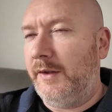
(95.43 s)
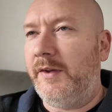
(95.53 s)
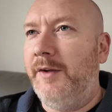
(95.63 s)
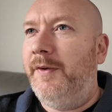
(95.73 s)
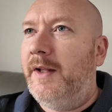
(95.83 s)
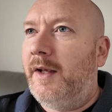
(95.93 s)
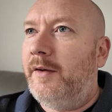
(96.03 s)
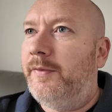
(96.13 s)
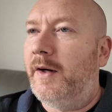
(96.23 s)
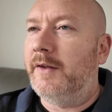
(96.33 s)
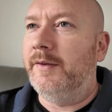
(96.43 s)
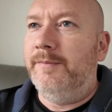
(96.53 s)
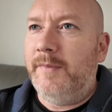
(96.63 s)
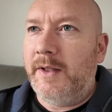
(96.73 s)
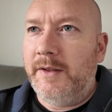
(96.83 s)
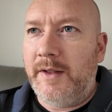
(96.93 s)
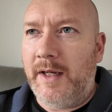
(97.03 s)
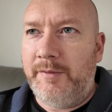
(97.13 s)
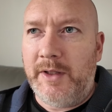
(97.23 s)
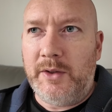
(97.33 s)
Sniffing their farts and
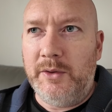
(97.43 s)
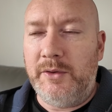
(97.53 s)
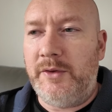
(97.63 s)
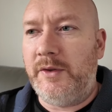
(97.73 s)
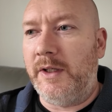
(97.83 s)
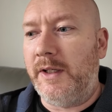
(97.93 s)
having a good